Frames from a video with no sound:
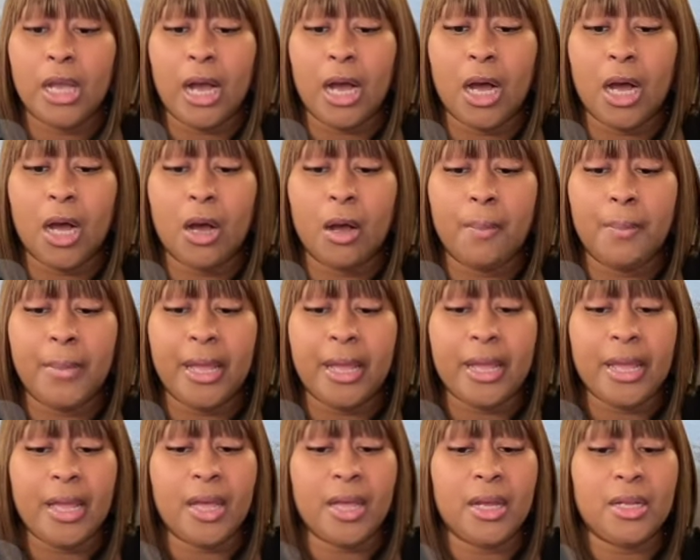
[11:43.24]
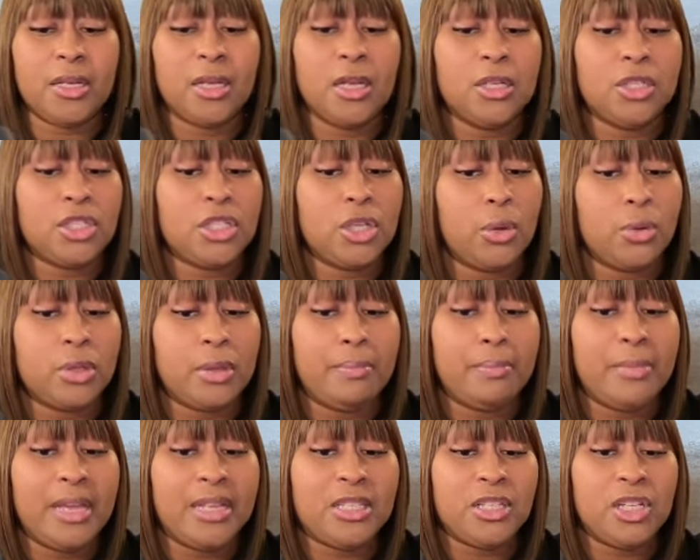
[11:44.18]
And so the
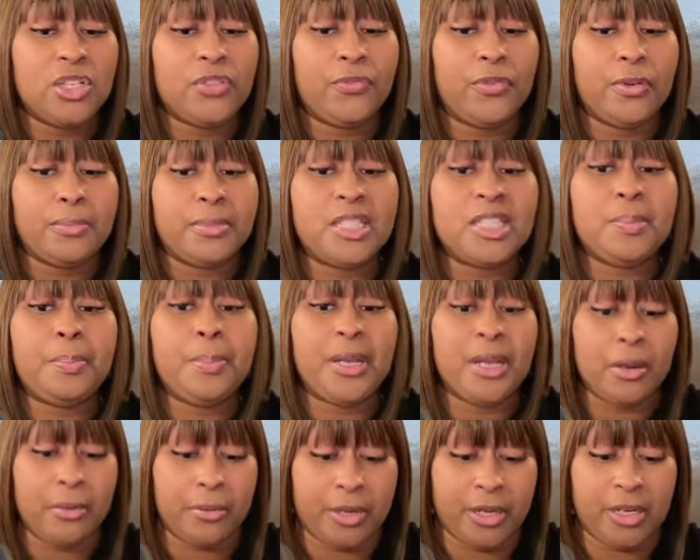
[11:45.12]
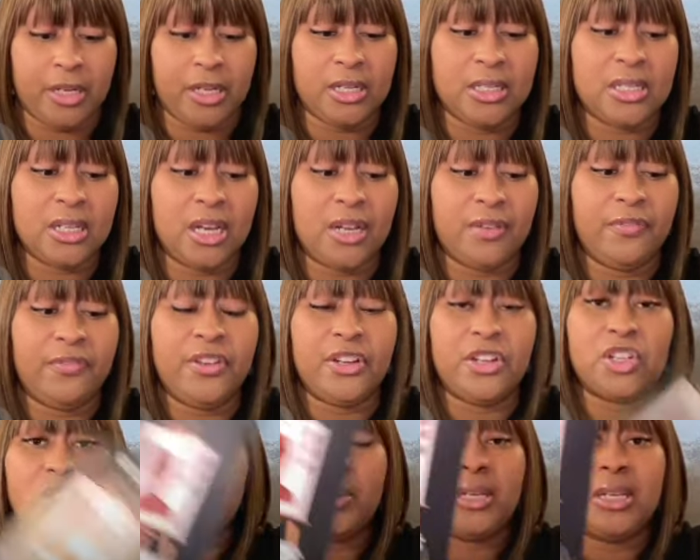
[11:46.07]
message from spirit is
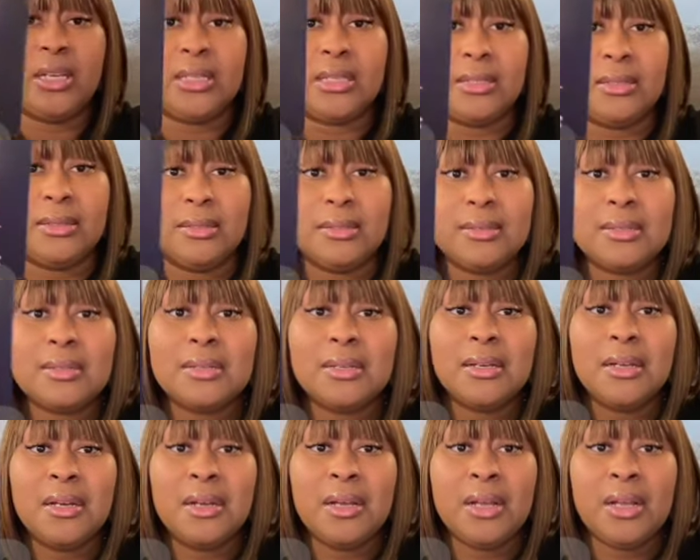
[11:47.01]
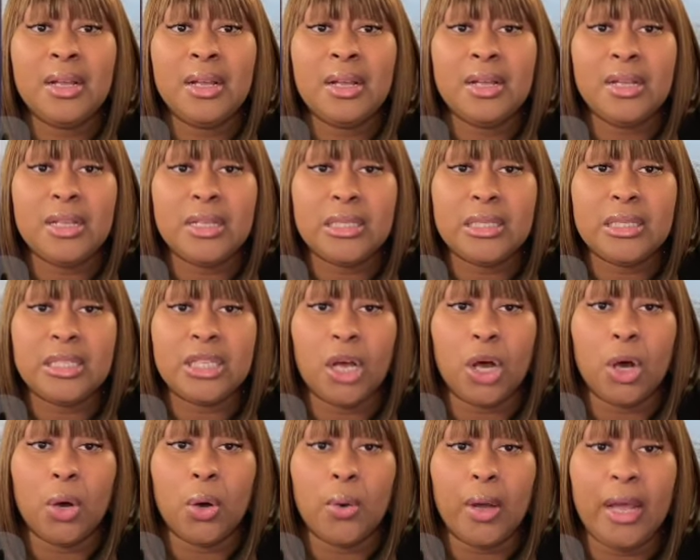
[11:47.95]
unfinished business.
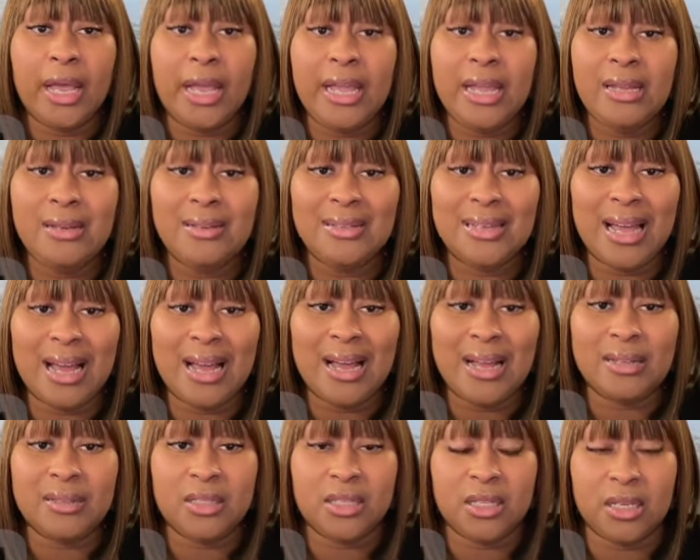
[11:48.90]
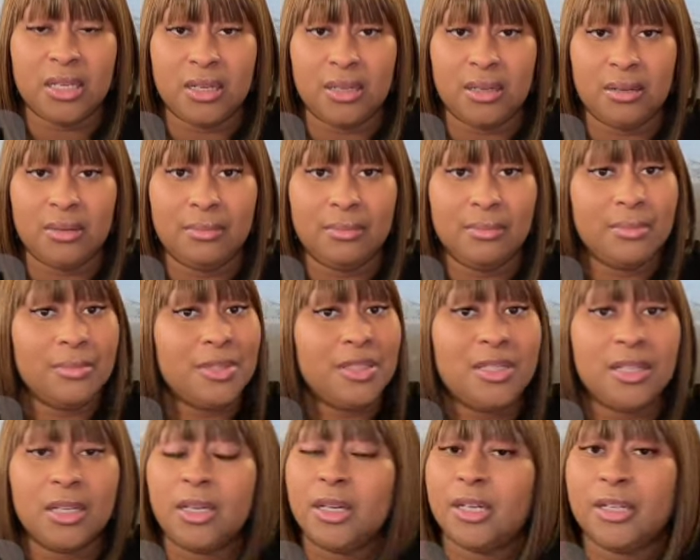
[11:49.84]
So 8, 9, 10,
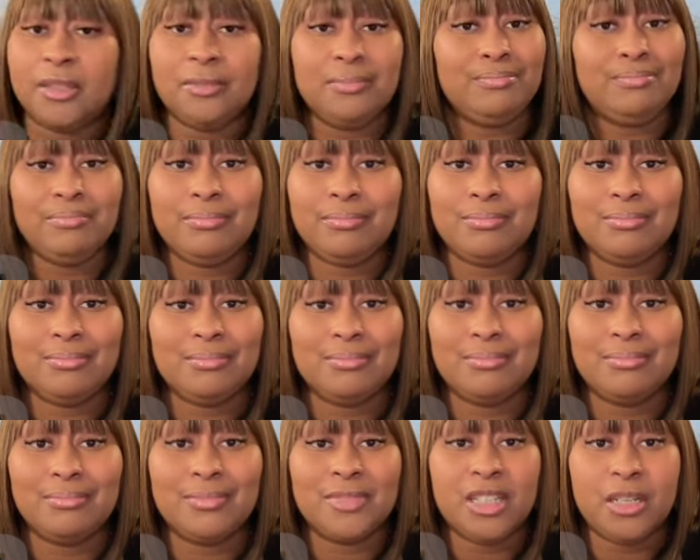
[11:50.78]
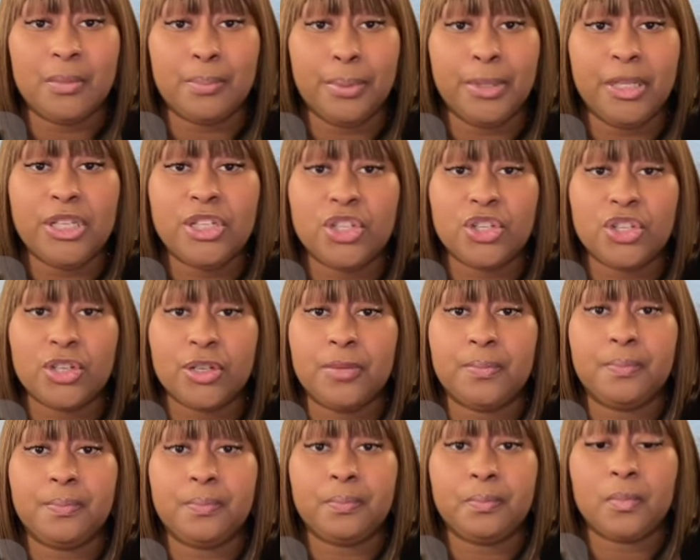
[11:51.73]
done.
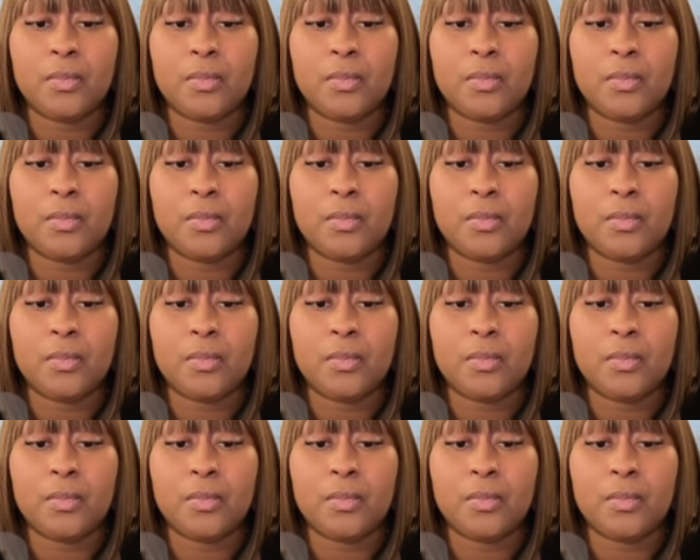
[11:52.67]
Completion.